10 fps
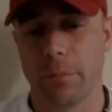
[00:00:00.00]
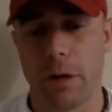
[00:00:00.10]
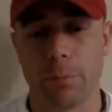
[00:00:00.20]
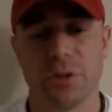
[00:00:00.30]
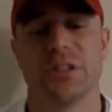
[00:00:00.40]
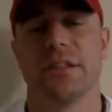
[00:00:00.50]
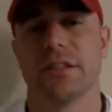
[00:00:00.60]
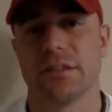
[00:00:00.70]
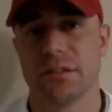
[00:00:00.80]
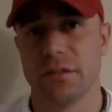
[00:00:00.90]
I appreciate
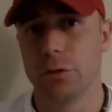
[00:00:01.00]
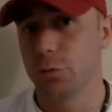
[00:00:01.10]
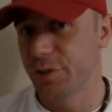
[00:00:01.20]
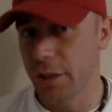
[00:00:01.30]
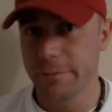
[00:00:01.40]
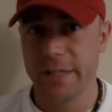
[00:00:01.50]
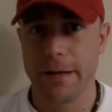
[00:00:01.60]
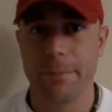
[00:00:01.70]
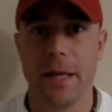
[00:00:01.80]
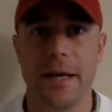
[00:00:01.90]
the new subs that
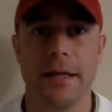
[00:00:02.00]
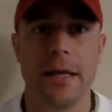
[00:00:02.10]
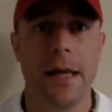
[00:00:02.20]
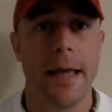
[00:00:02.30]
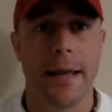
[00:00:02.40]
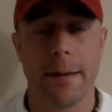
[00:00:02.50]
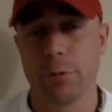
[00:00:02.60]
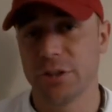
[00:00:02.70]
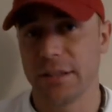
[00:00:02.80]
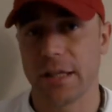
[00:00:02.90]
I'm getting, and I
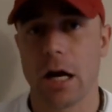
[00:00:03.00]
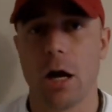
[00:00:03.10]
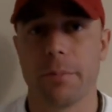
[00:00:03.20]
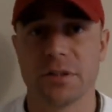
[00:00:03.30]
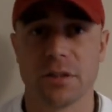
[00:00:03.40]
appreciate the comments.